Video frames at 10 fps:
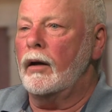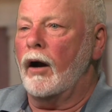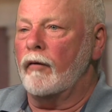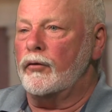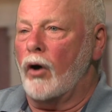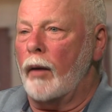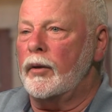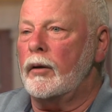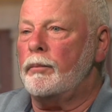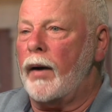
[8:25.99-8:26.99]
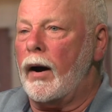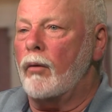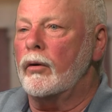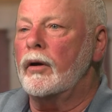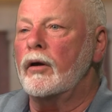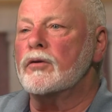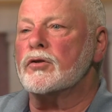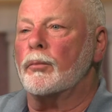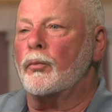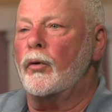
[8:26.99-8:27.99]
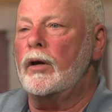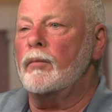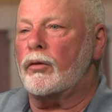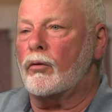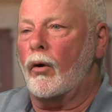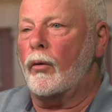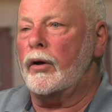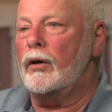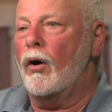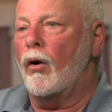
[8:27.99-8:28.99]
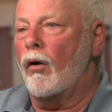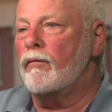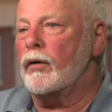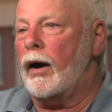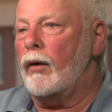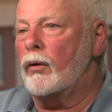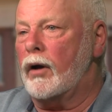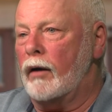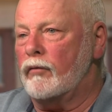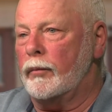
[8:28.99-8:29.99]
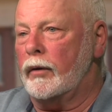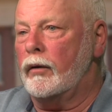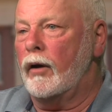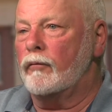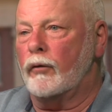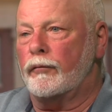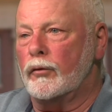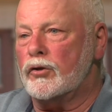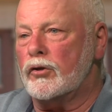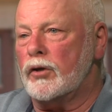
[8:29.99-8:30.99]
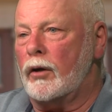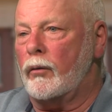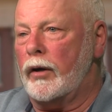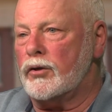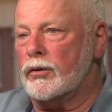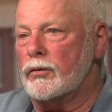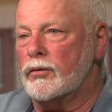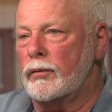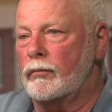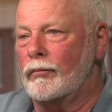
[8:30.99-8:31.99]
of dominant power and supreme authority over our government for future generations.